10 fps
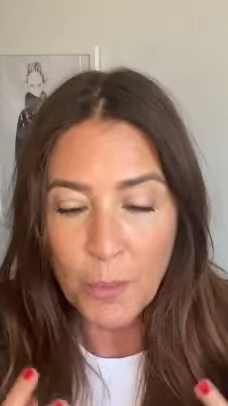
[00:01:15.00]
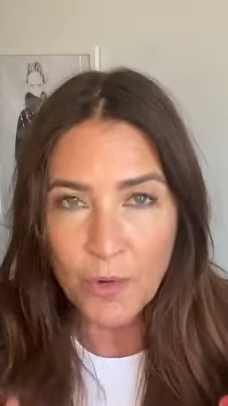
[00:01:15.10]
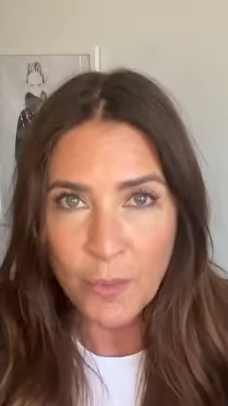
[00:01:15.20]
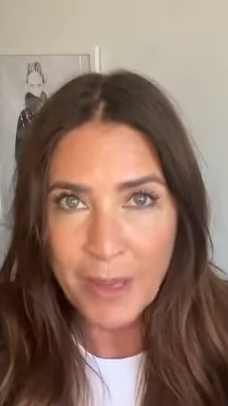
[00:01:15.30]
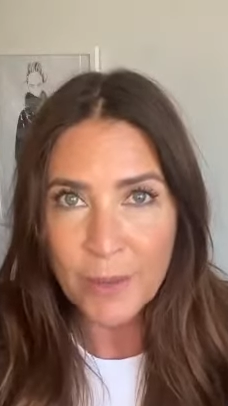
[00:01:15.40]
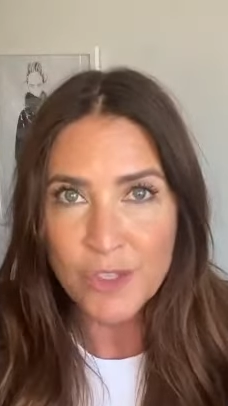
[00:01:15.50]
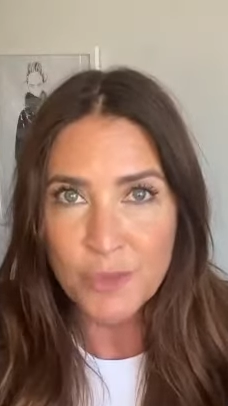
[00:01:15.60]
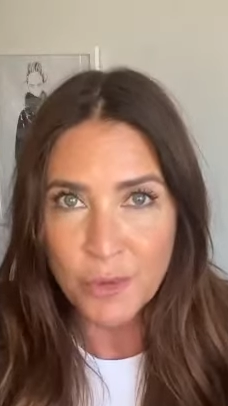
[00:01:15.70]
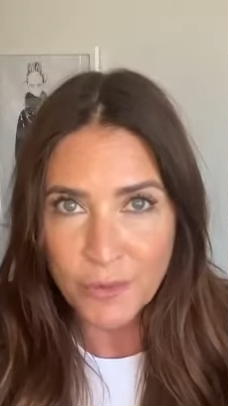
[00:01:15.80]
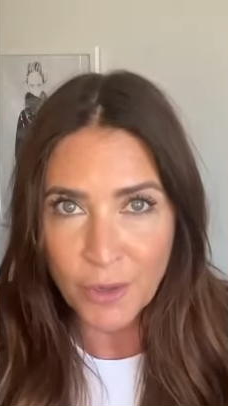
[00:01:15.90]
more of a bounce,
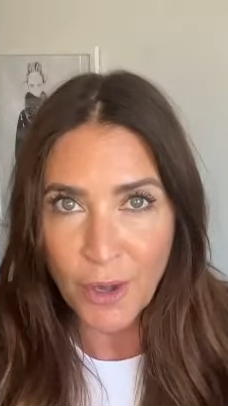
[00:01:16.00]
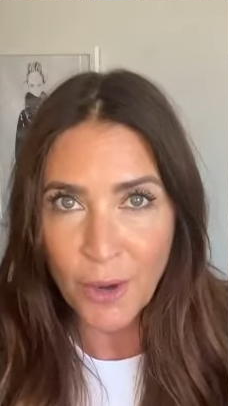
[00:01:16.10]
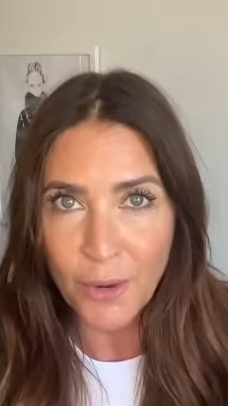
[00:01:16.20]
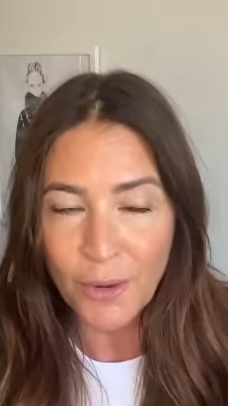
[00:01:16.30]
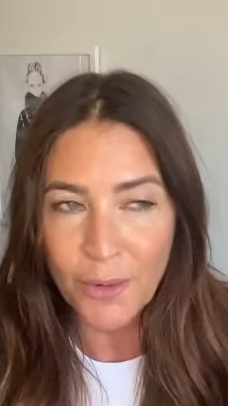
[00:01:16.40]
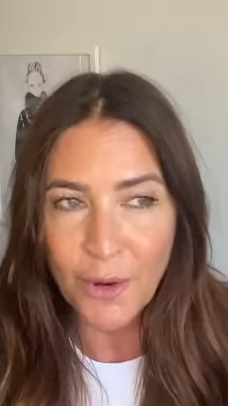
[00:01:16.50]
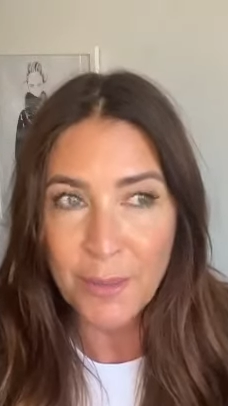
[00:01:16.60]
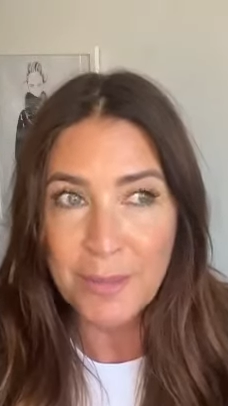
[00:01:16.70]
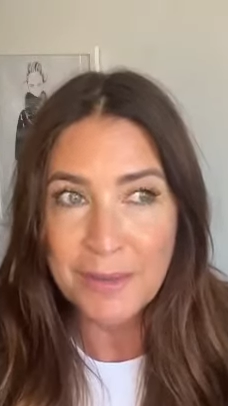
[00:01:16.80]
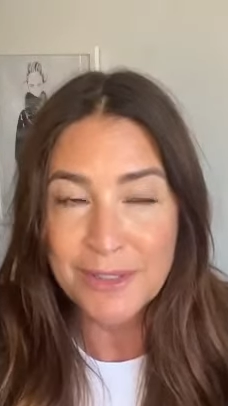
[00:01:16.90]
more of a glow.
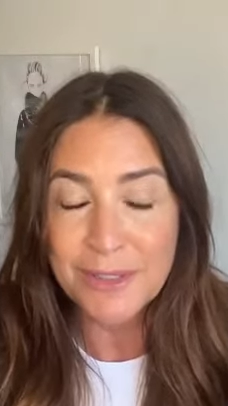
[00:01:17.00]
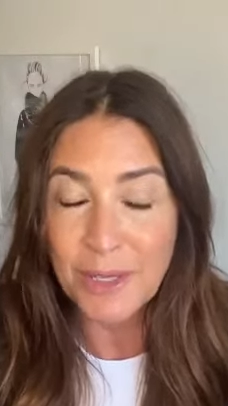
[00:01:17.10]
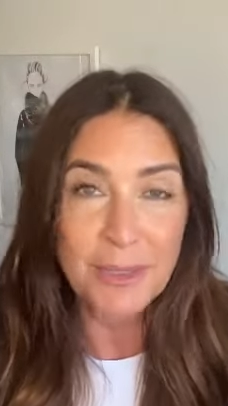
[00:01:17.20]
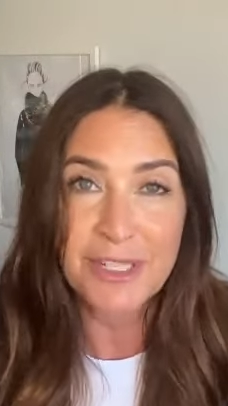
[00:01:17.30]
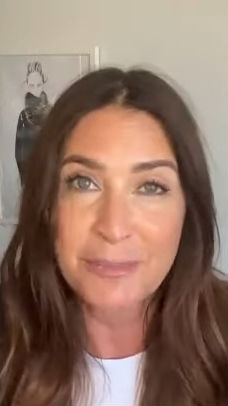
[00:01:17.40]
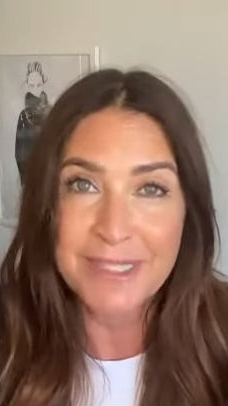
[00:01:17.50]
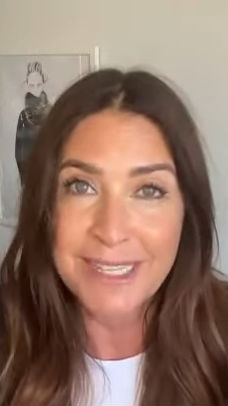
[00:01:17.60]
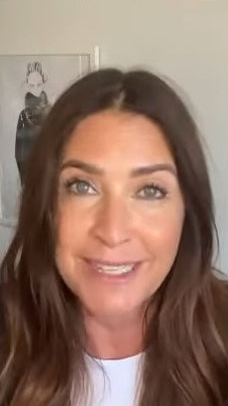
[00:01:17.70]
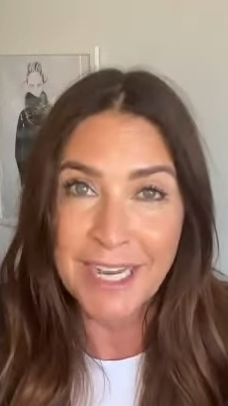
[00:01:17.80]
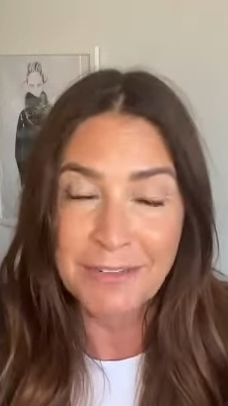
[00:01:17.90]
I'm so into my
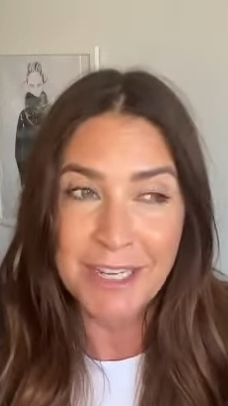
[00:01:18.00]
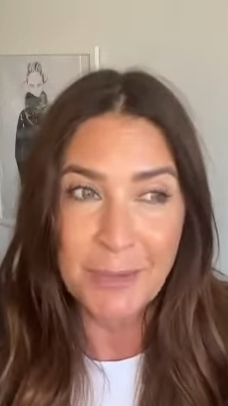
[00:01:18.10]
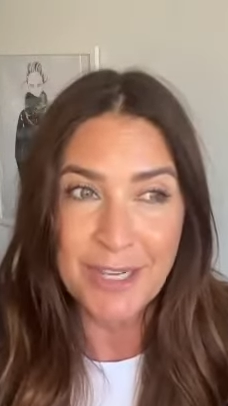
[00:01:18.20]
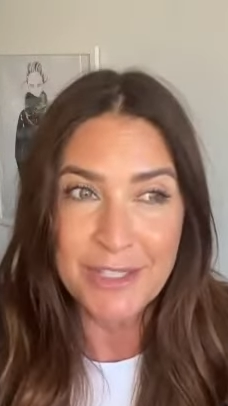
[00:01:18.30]
skincare anyway.